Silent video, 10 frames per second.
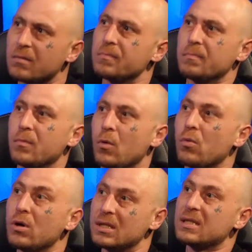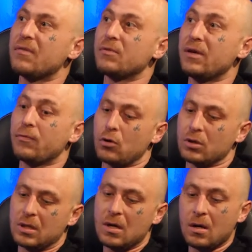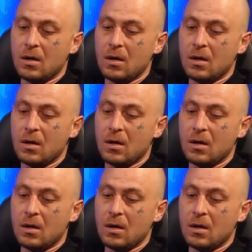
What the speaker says: I wanted something different because